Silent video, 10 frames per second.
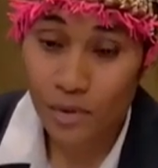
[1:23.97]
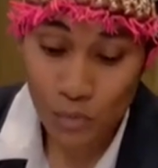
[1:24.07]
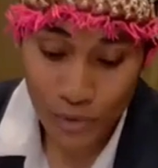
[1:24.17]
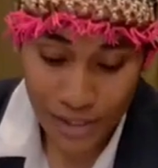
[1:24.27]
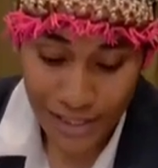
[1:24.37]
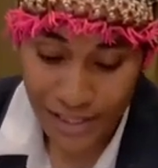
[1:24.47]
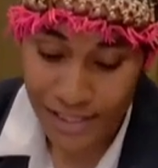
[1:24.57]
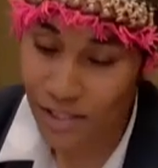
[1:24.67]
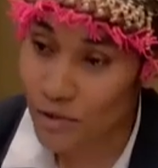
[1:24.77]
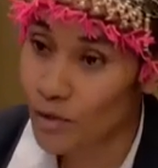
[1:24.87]
29
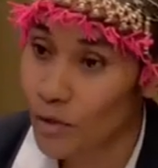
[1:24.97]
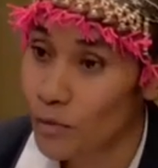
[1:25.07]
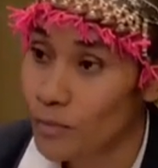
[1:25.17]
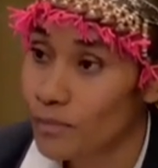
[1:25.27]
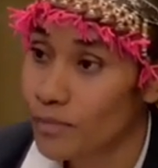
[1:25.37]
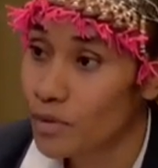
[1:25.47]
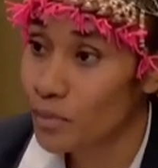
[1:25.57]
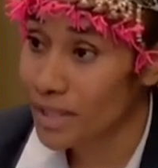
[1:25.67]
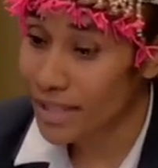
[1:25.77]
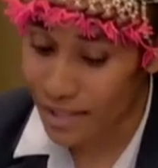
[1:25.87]
years ago,
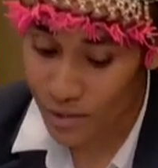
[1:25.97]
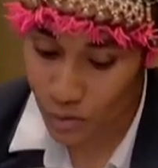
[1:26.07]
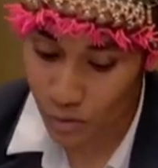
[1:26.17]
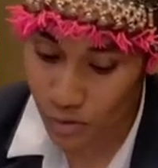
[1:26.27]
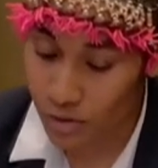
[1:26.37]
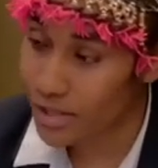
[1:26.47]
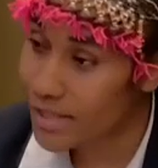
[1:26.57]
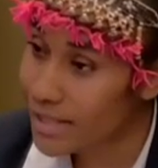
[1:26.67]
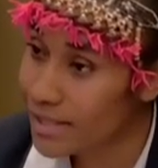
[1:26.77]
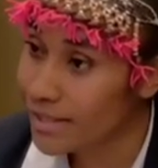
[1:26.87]
when this court
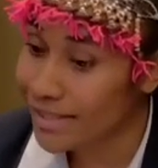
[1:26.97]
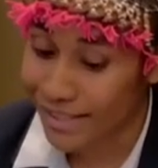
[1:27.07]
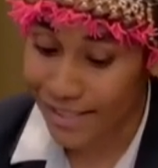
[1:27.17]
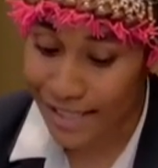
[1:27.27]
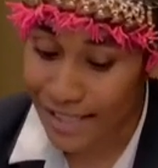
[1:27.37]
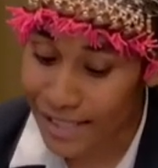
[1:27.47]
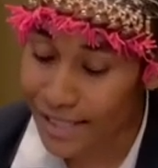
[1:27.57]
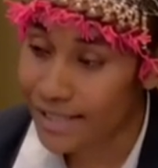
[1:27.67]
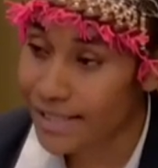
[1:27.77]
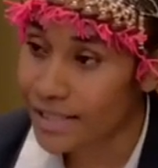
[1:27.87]
considered the
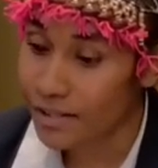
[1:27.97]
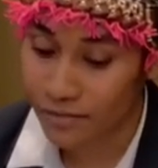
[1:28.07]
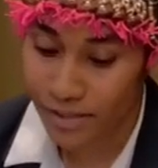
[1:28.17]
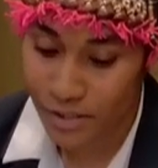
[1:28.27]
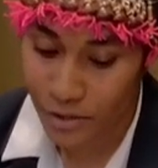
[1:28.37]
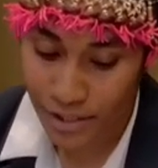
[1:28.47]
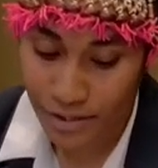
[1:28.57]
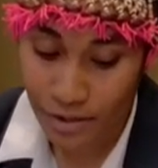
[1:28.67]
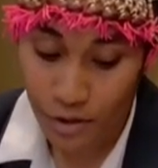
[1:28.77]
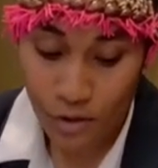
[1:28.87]
legality of the threat
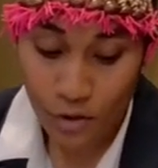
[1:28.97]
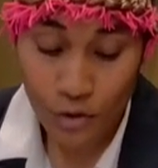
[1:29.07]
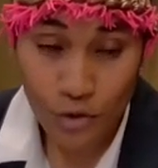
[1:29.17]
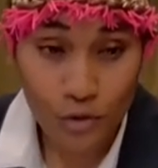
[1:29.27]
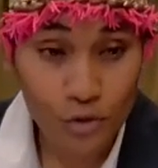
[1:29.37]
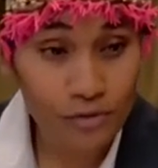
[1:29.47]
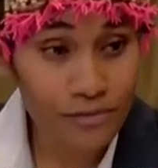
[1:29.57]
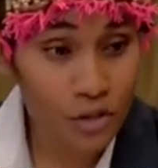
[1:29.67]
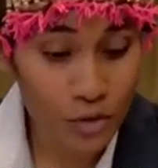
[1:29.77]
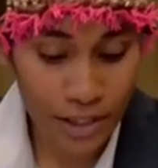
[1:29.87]
or use of
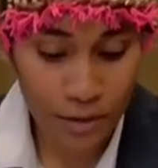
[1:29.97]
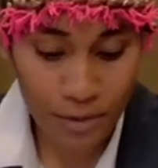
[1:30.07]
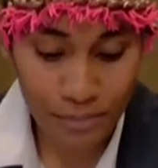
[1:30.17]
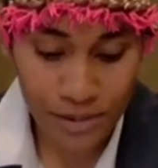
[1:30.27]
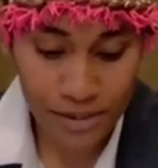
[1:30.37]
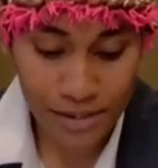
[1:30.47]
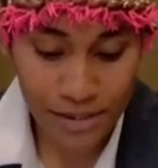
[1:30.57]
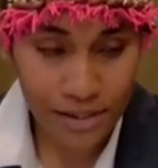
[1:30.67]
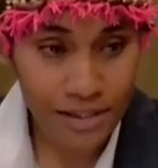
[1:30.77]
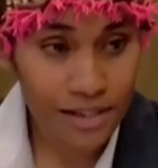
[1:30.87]
nuclear weapons,
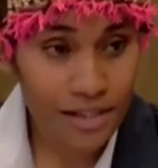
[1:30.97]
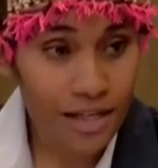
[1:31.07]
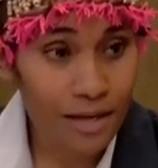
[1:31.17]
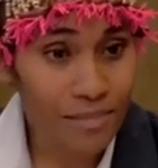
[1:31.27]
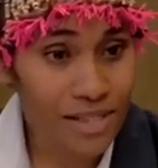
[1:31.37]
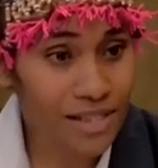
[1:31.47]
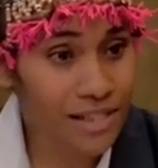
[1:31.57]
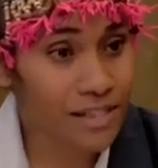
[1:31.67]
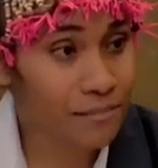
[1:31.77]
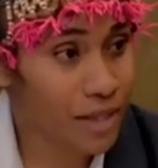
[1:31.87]
a
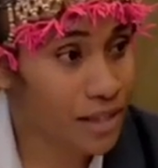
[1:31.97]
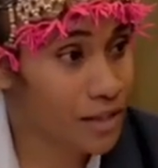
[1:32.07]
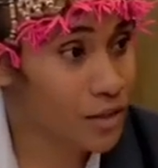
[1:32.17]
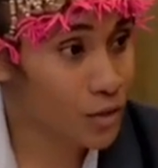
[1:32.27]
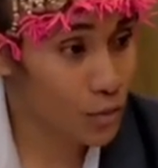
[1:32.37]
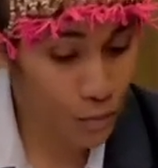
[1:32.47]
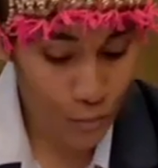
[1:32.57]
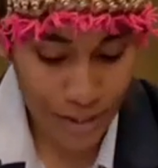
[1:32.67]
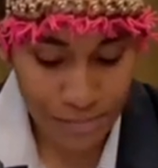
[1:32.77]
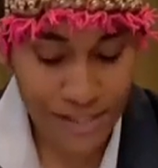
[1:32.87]
Masalis mother stood where
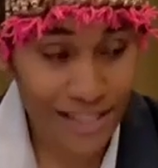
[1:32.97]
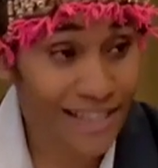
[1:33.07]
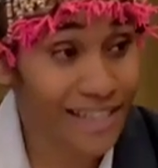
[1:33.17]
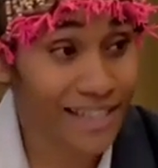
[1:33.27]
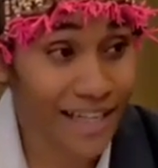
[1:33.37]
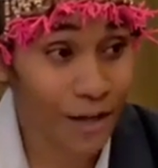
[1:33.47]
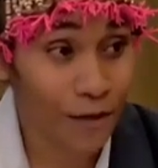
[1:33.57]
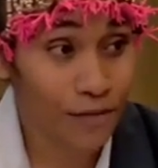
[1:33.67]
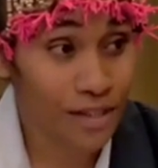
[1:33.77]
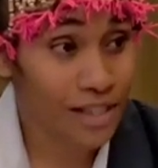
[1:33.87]
I'm standing now,
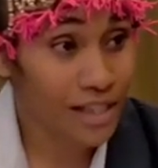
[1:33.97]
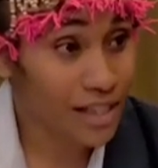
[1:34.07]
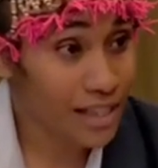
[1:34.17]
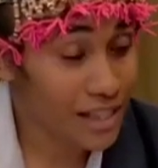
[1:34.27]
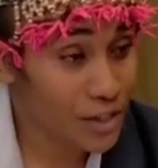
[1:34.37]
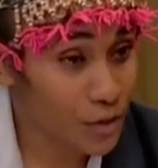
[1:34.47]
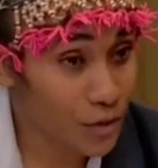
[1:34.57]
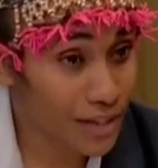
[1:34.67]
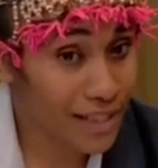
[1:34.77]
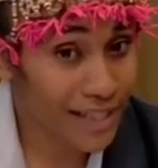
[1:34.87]

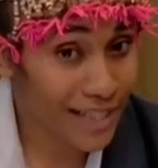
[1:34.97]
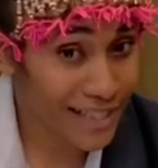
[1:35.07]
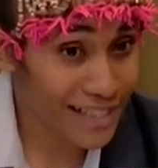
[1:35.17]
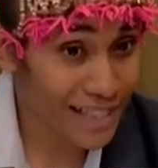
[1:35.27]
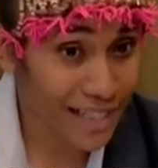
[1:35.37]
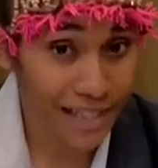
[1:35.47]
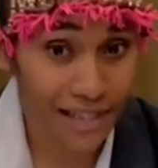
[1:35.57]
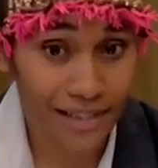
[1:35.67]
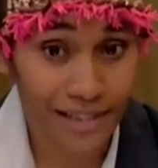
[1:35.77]
Legion Eknilang.